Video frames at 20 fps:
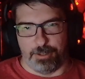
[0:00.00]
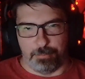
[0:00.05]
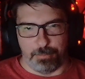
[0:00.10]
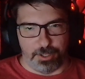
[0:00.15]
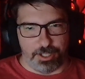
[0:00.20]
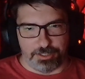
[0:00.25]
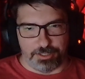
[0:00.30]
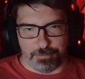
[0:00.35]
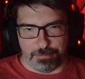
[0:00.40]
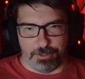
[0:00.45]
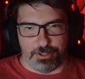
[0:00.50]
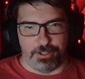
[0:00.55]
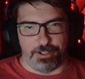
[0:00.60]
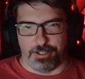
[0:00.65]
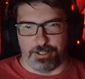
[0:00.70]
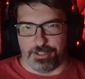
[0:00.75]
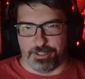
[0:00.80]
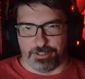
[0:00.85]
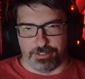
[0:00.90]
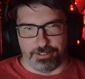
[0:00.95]
it breaks
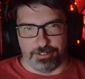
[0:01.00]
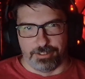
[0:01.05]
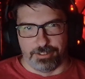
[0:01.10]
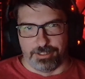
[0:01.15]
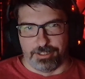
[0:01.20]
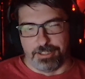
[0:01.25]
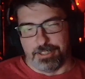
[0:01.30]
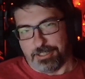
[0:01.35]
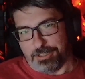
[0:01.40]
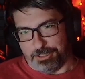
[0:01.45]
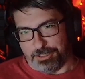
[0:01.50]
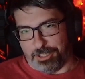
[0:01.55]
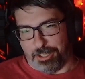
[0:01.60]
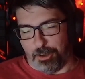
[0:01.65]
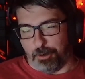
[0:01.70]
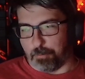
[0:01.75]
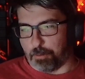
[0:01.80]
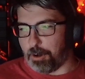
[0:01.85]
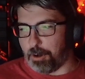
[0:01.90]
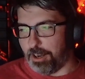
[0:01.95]
apart, and
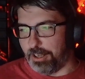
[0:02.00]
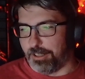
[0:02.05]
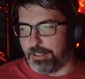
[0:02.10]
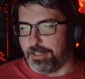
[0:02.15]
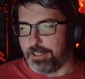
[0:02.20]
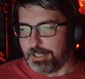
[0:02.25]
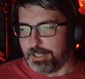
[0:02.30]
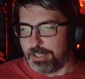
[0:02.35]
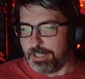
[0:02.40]
you overrun.